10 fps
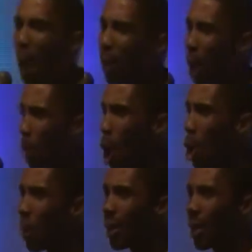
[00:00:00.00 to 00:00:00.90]
Papa, come
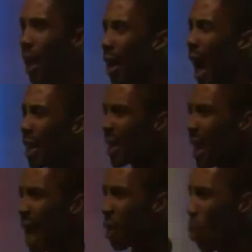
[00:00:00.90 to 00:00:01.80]
home, because I
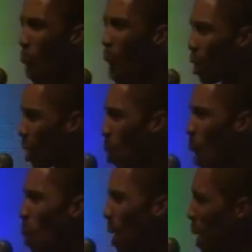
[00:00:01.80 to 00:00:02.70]
decided a while ago
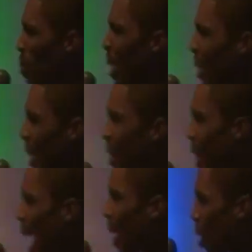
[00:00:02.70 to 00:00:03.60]
I wanted to be just
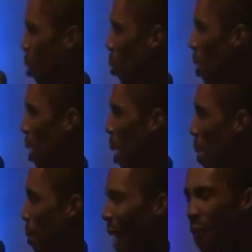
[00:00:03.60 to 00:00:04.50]
like you,
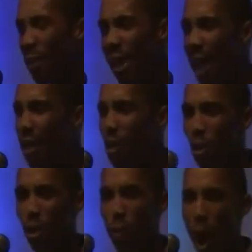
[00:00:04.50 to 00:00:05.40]
but I've forgotten
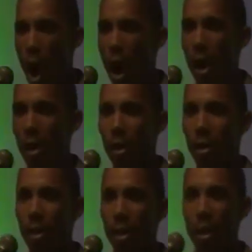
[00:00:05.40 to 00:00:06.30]
who you are.
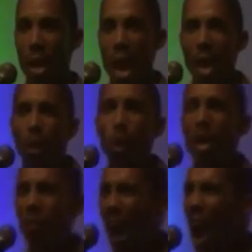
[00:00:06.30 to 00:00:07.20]
And
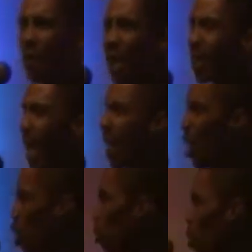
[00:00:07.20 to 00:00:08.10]
25 years later,
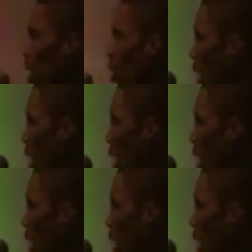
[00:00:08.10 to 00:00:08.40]
a little boy